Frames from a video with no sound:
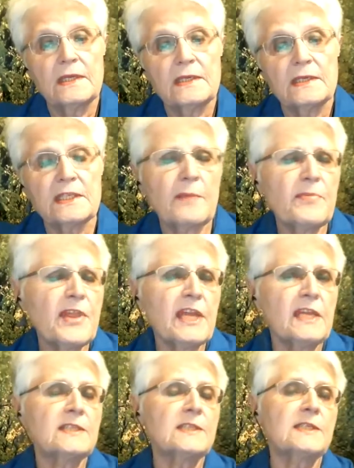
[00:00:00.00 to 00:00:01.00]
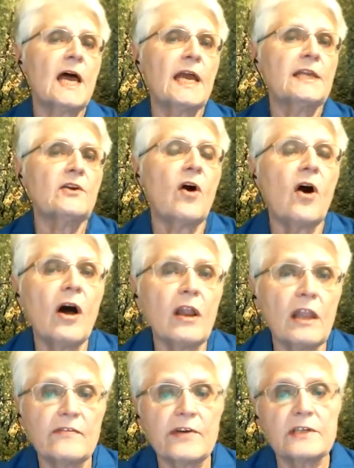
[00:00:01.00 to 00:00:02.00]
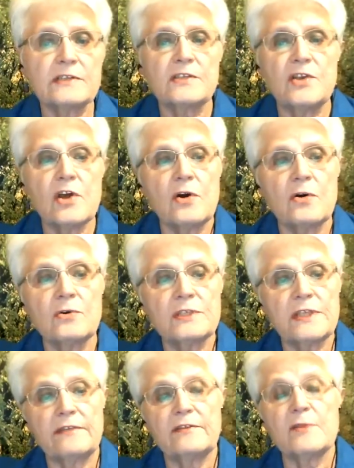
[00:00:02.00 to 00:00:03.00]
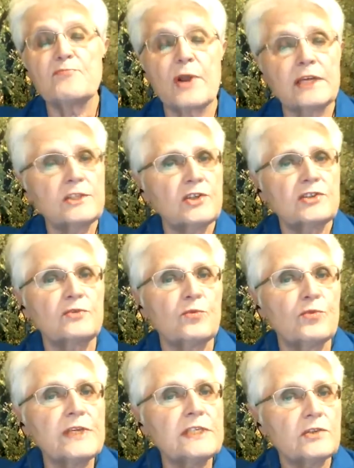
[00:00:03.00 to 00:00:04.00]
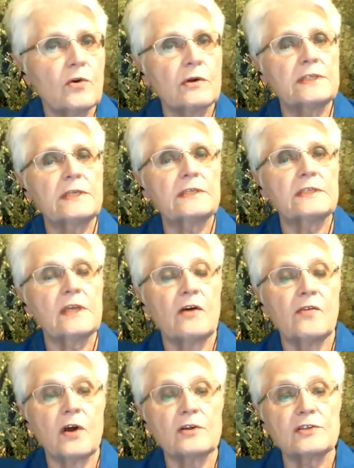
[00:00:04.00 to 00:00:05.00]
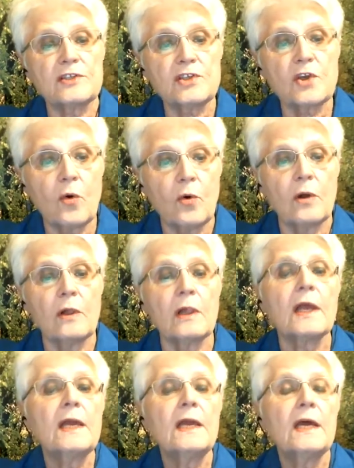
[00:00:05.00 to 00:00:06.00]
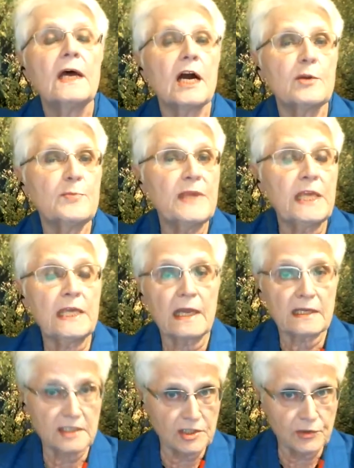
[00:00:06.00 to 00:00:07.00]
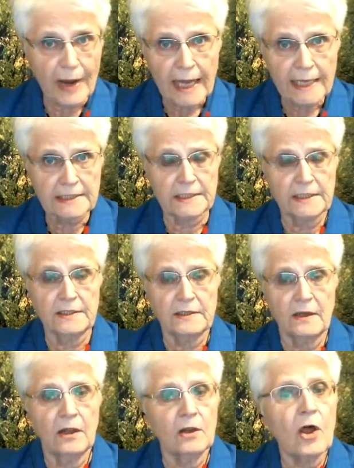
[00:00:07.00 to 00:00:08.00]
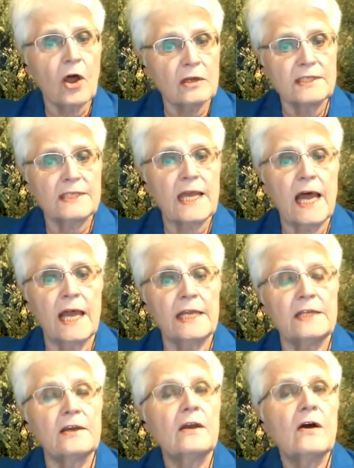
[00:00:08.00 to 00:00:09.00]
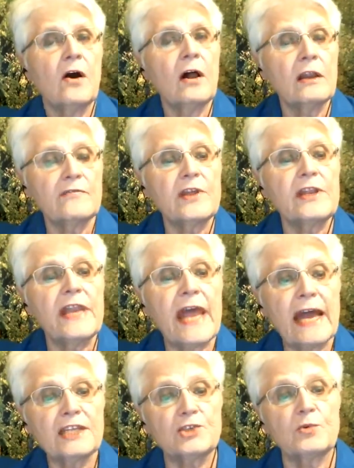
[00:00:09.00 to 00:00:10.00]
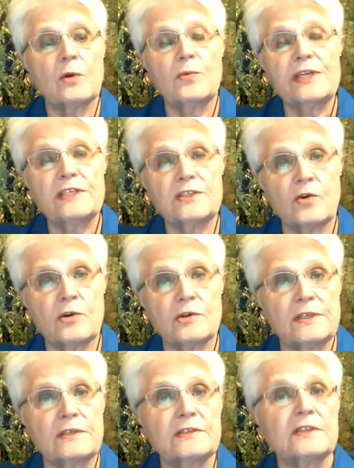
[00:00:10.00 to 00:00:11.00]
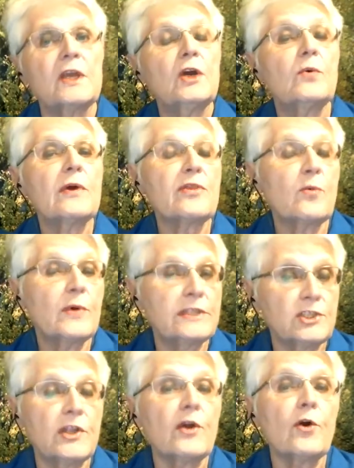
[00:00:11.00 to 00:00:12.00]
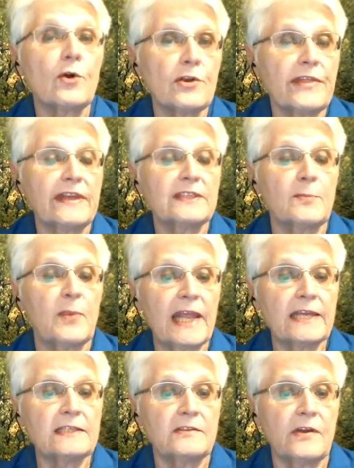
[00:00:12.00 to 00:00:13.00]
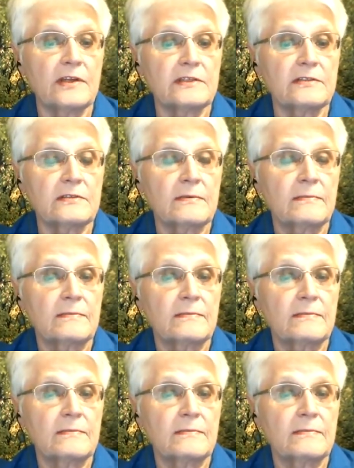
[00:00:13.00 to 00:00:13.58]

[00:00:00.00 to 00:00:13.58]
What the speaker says: Something inside all of us knows that the precious resources of our soul are being extracted alongside all of the natural resources with which the earth has blessed us.